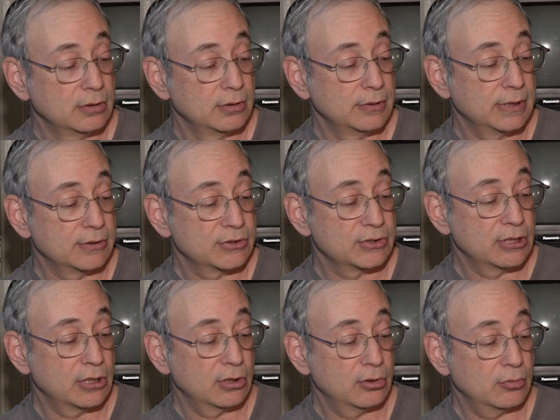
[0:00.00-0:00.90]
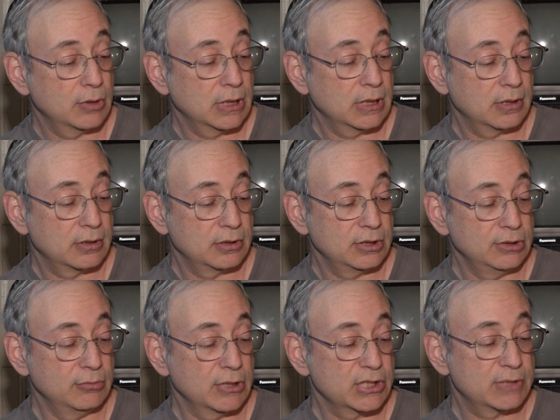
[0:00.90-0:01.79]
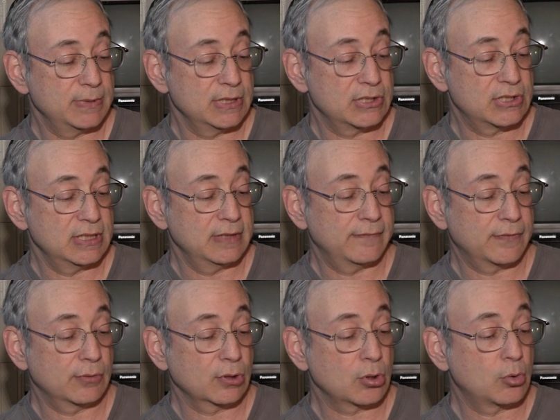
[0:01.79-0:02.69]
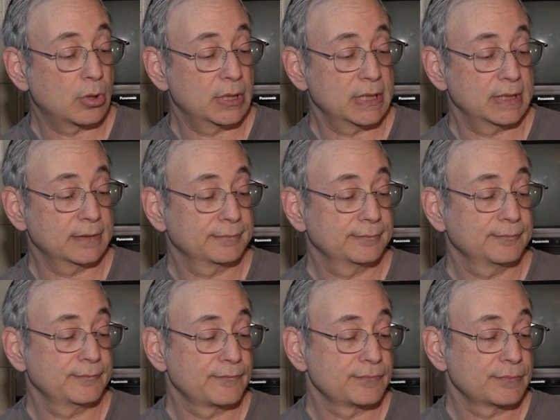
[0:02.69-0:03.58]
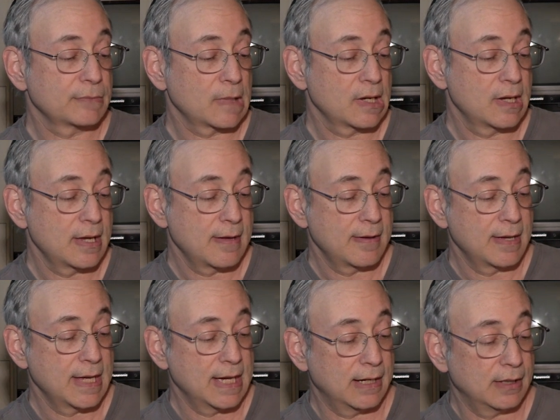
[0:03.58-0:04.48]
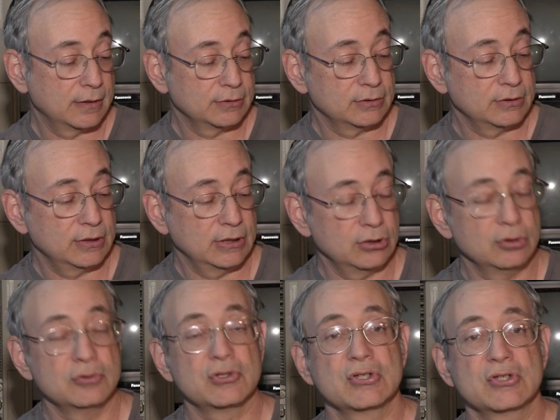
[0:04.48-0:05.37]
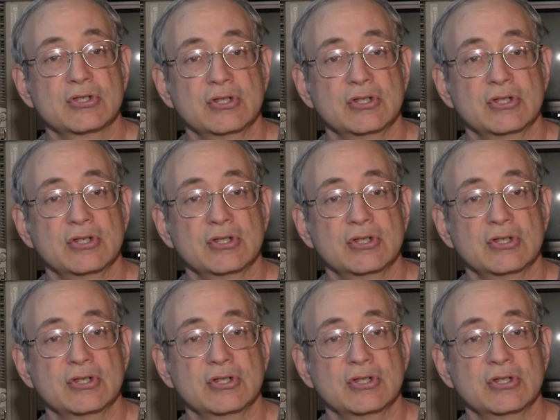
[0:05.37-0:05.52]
There's no USB-C for recording, and it uses